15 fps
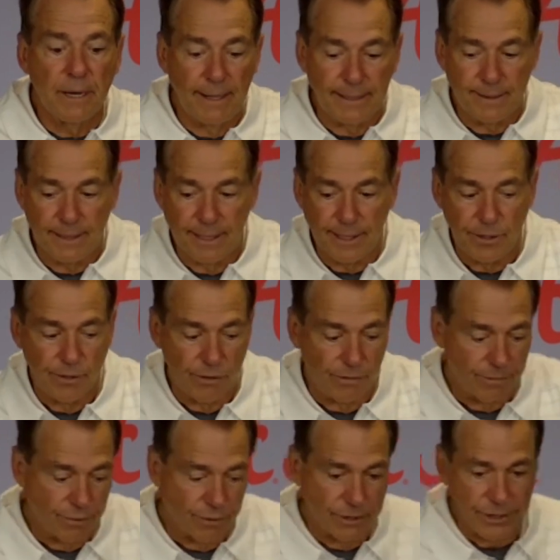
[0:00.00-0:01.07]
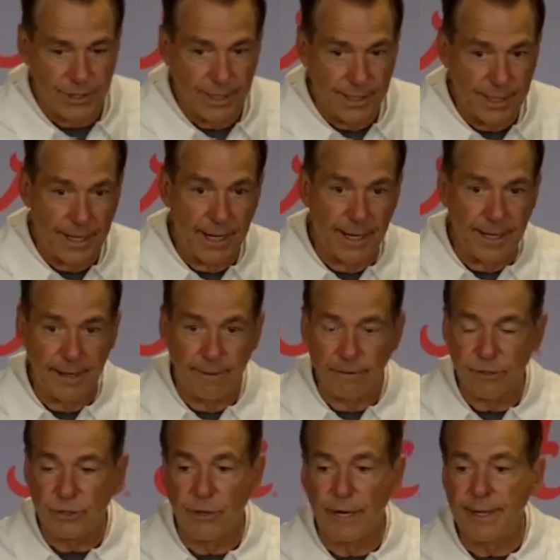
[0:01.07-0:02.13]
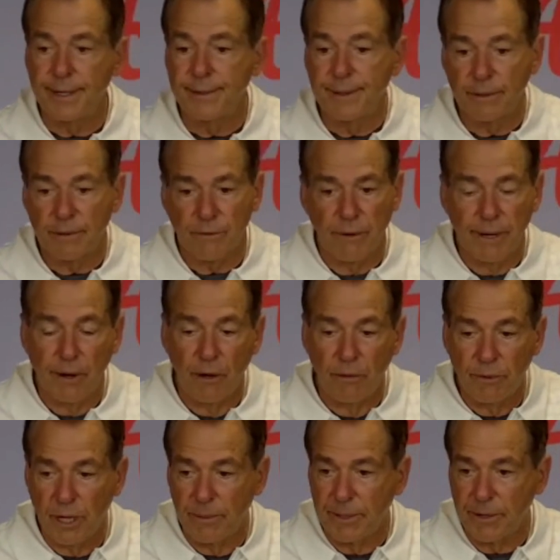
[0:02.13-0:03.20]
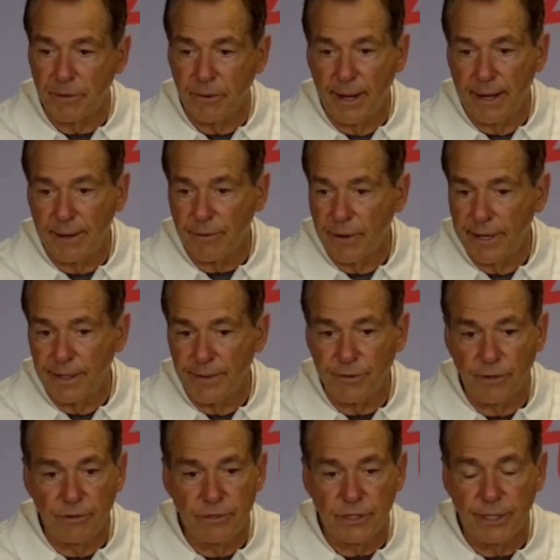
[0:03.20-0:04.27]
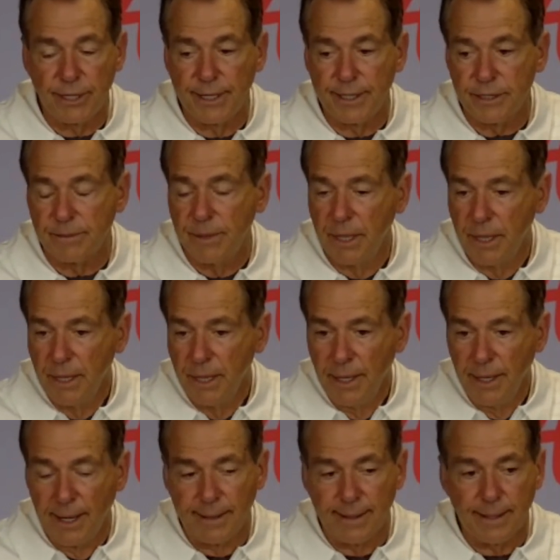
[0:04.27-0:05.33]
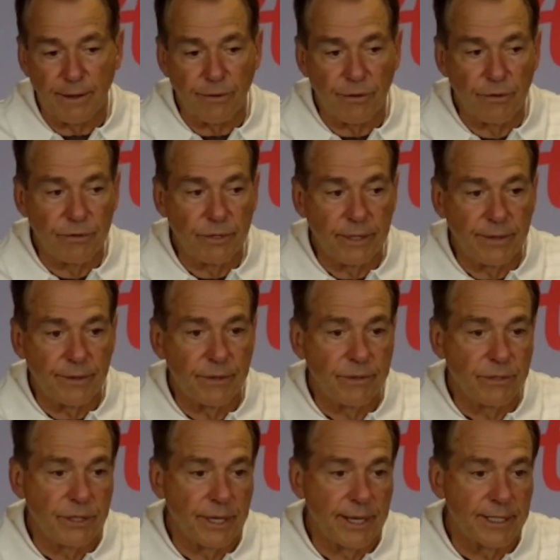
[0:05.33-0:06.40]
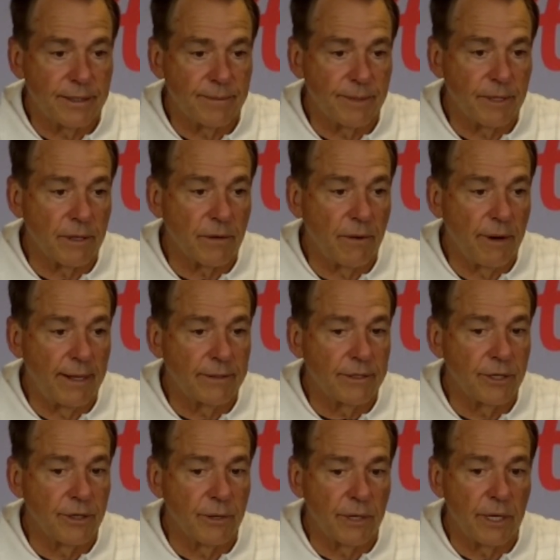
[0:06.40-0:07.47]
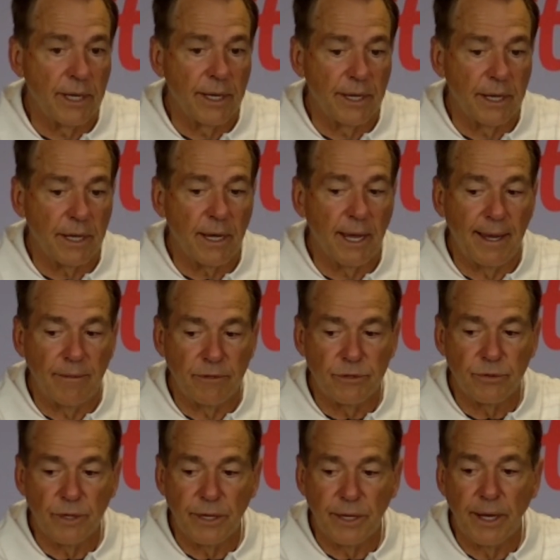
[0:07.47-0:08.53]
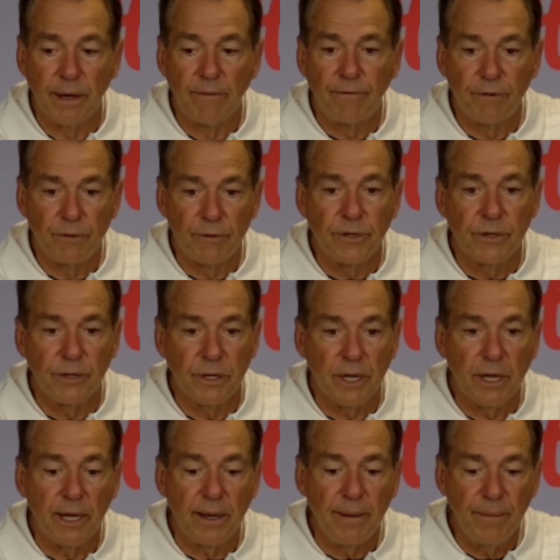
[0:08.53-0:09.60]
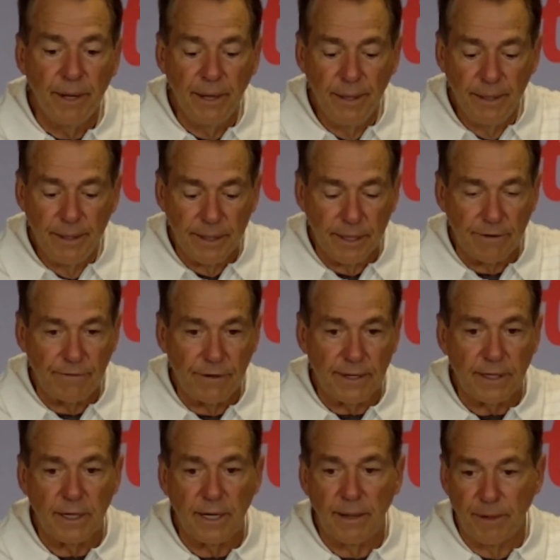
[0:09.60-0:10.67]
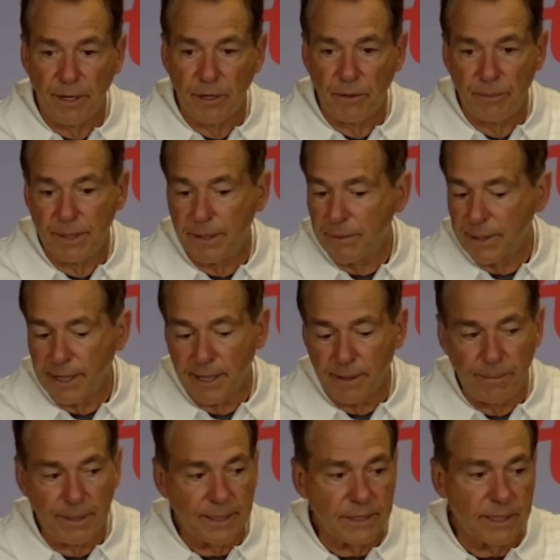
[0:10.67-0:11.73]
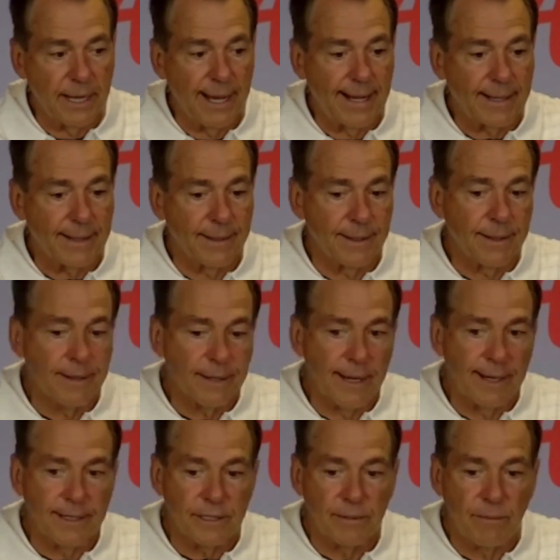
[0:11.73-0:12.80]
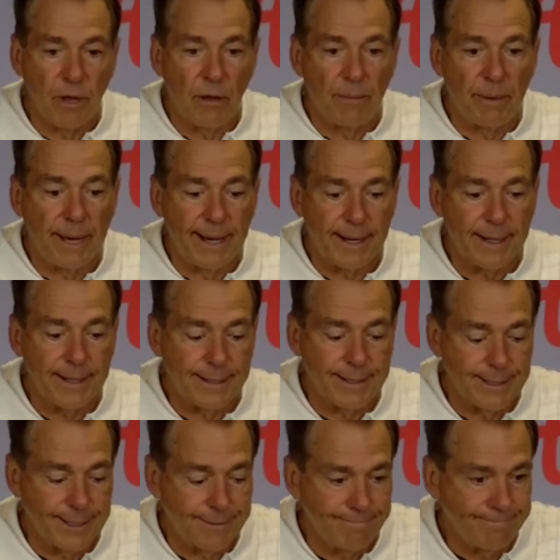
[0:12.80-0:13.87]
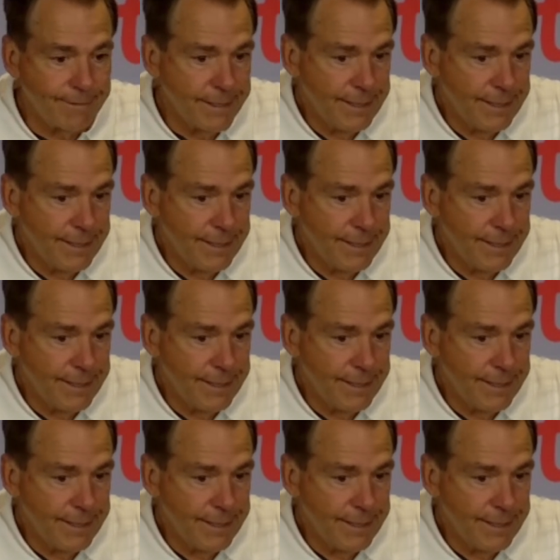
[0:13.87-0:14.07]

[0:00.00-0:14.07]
All right, thank you. Appreciate it. And, hey, it was great. Great homecoming crowd, great enthusiasm. I think the enthusiasm that the crowd showed at the end of the game was really helpful to the team. It affected them a little bit. We got a big sack that got us the ball back, and